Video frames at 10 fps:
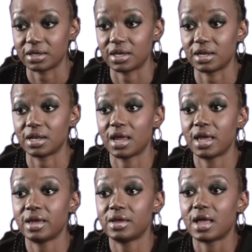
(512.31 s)
And then
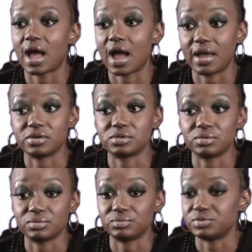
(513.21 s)
I
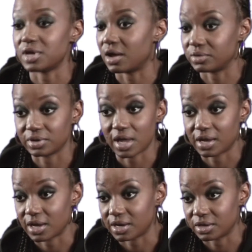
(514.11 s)
also, down the
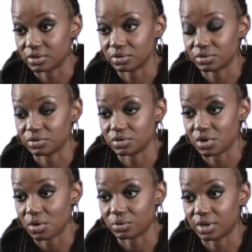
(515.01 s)
line, I didn't
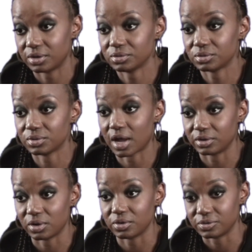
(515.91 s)
know that
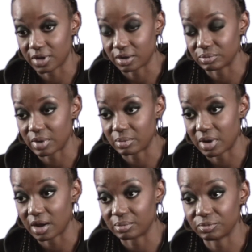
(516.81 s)
I learned that
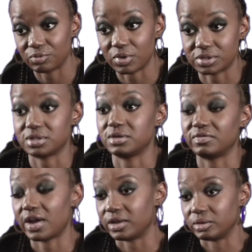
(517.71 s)
my mom wasn't
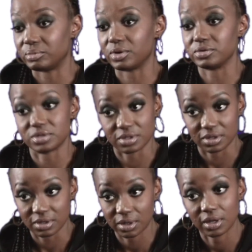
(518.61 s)
the violent
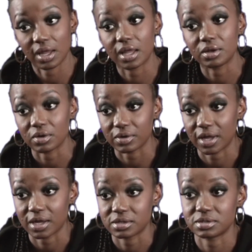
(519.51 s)
person in her
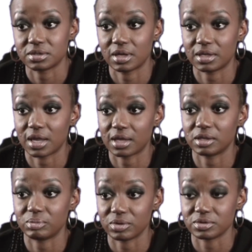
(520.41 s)
case, and
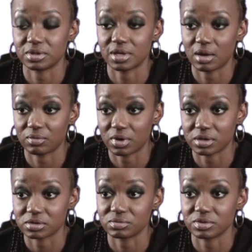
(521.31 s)
that the person that
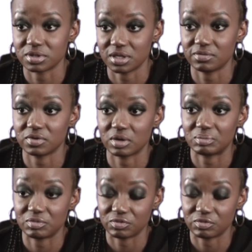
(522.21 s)
was received